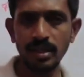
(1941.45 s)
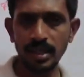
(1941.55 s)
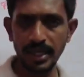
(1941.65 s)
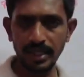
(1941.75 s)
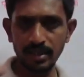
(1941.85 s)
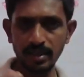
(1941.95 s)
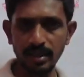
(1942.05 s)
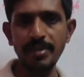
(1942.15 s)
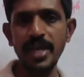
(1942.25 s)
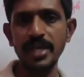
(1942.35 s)
and
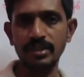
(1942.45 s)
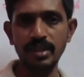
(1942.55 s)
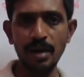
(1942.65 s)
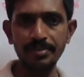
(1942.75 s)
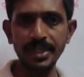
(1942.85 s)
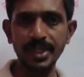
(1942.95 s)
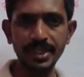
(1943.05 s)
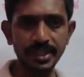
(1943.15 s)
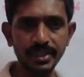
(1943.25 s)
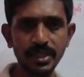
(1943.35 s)
image, object
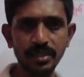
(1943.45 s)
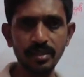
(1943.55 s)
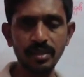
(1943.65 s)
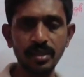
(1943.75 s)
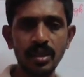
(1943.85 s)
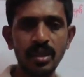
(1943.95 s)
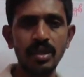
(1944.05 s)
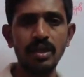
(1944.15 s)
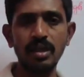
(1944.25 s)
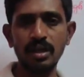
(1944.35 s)
distance and
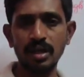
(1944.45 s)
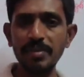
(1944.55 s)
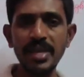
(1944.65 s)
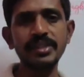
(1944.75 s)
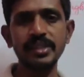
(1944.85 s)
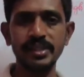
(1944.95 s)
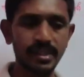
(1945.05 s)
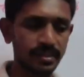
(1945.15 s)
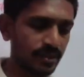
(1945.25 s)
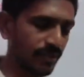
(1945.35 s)
image
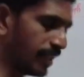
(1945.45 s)
distance. For